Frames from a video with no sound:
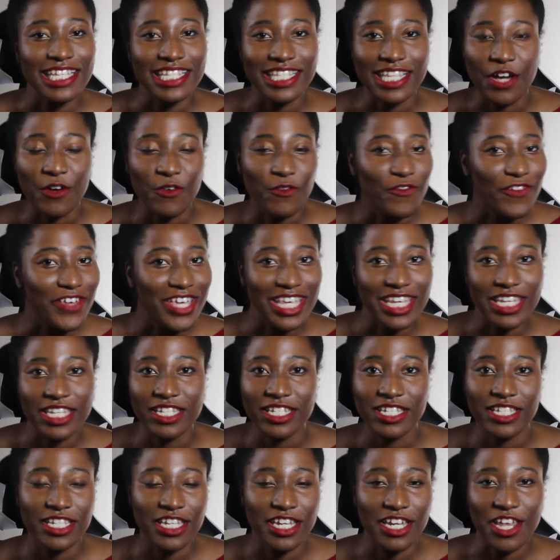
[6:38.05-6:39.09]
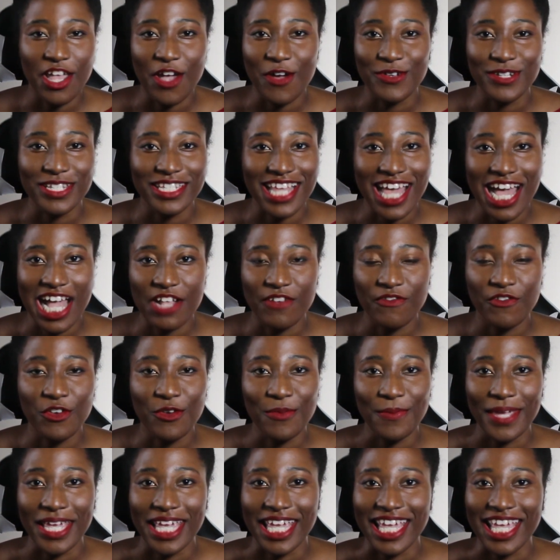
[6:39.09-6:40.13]
selfish, side for
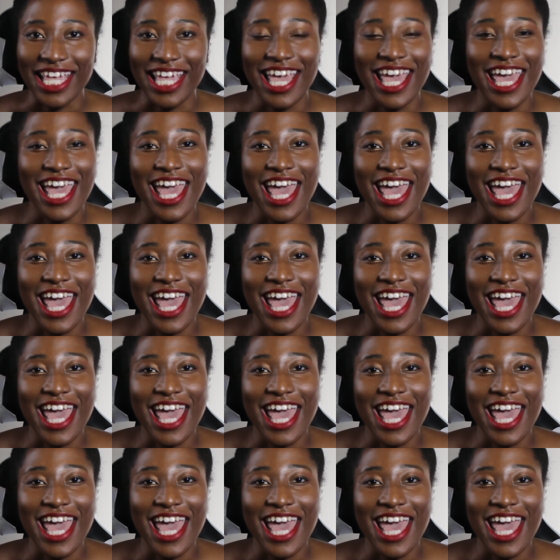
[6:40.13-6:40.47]
me.